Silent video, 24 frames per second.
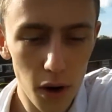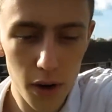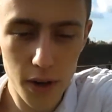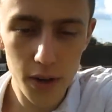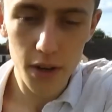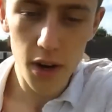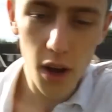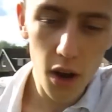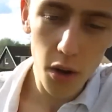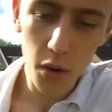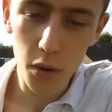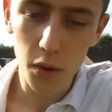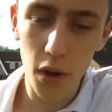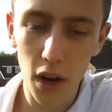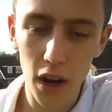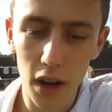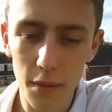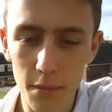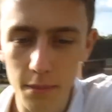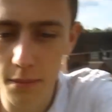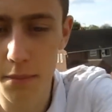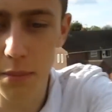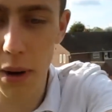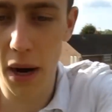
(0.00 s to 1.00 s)
no,
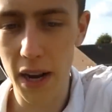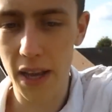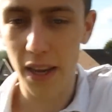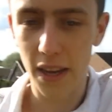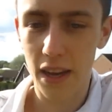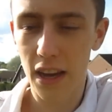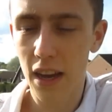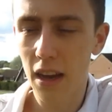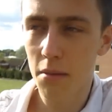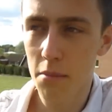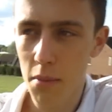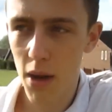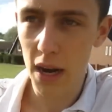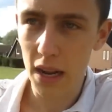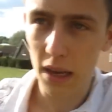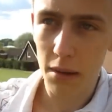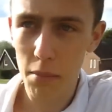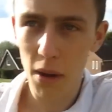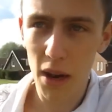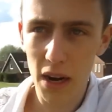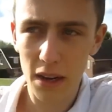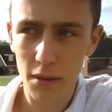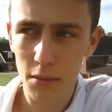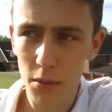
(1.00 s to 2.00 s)
panic,
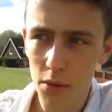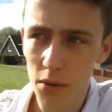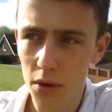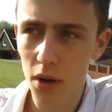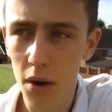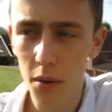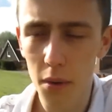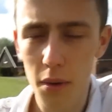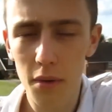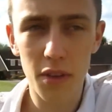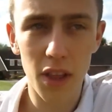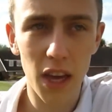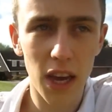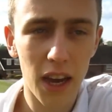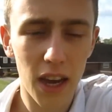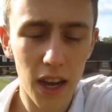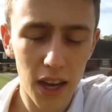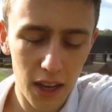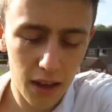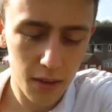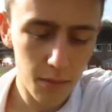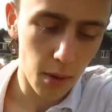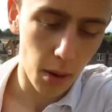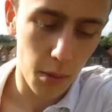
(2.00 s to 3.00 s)
we'll go over there,
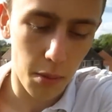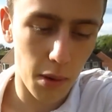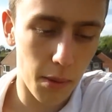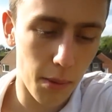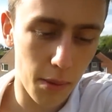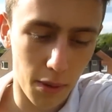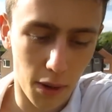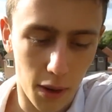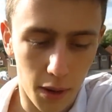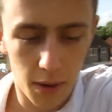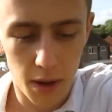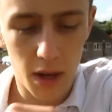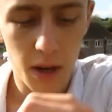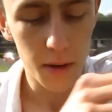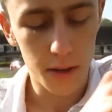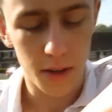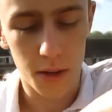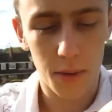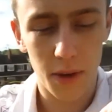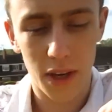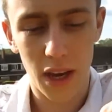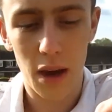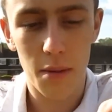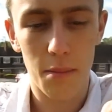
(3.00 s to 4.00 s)
blah, blah, blah. So
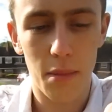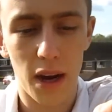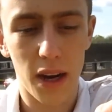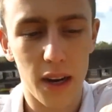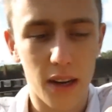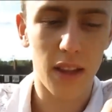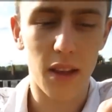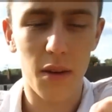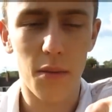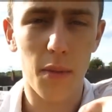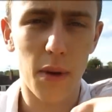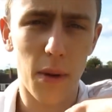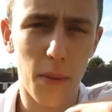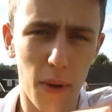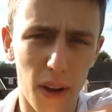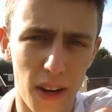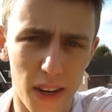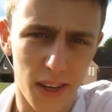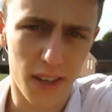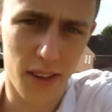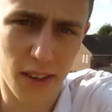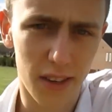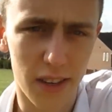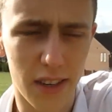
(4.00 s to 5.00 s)
we came back, and then we
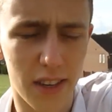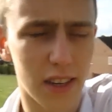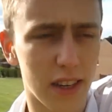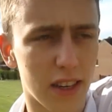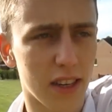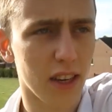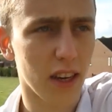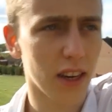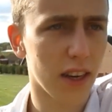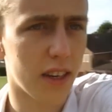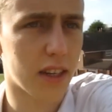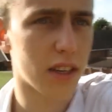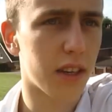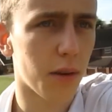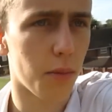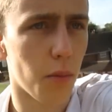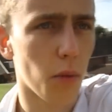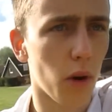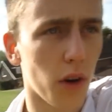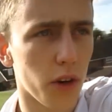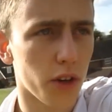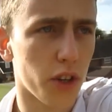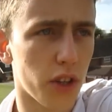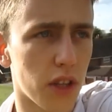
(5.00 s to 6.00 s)
went to decide to
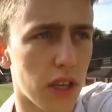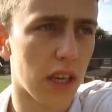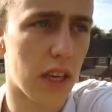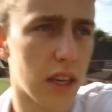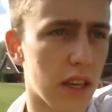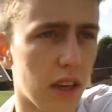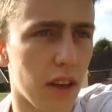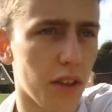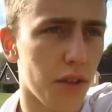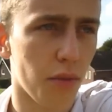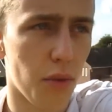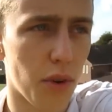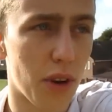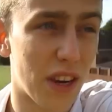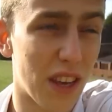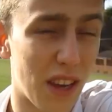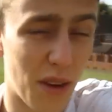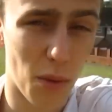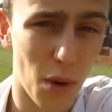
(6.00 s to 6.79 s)
watch the 3D